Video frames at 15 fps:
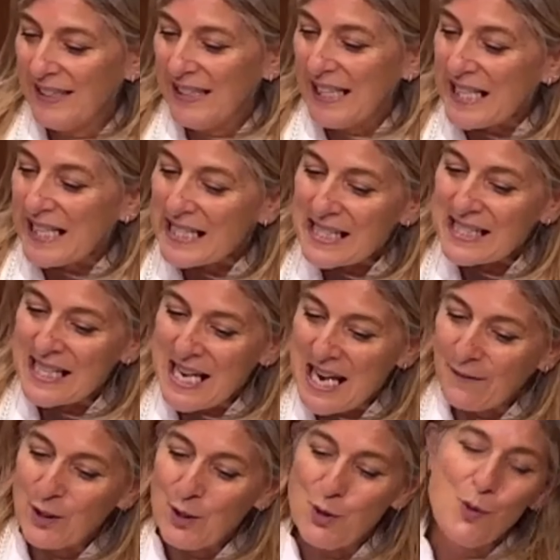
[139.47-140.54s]
it is
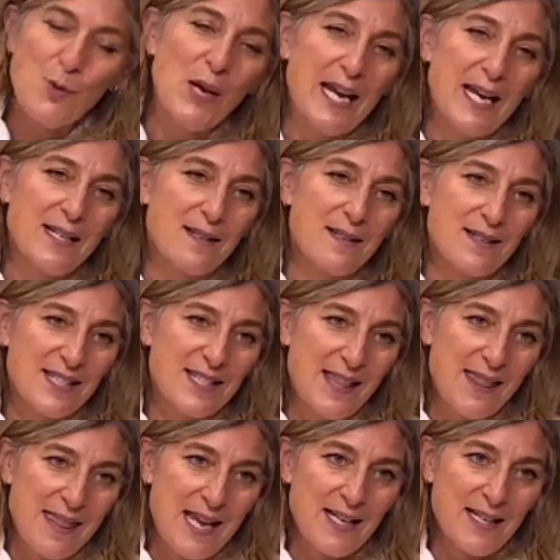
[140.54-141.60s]
never too late to
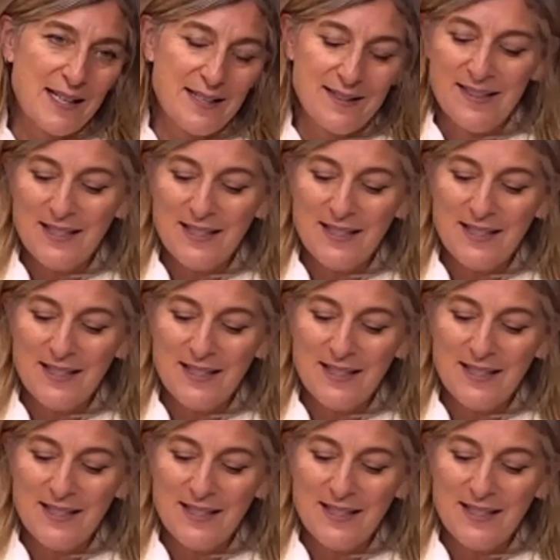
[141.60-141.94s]
think,